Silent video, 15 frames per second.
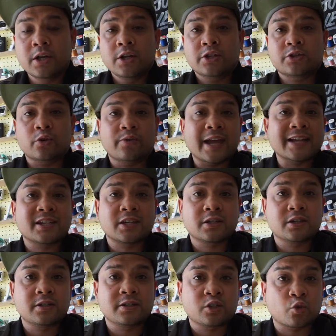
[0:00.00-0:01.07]
So
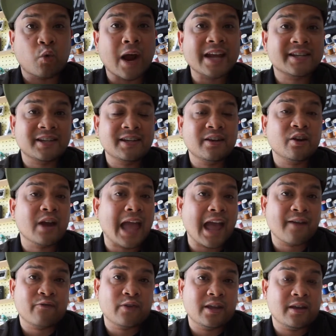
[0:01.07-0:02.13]
that's twice a year,
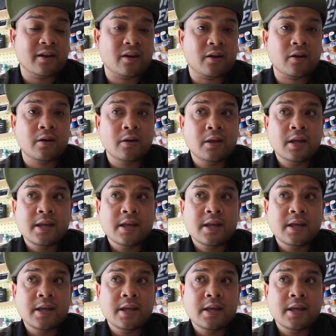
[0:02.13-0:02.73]
every year.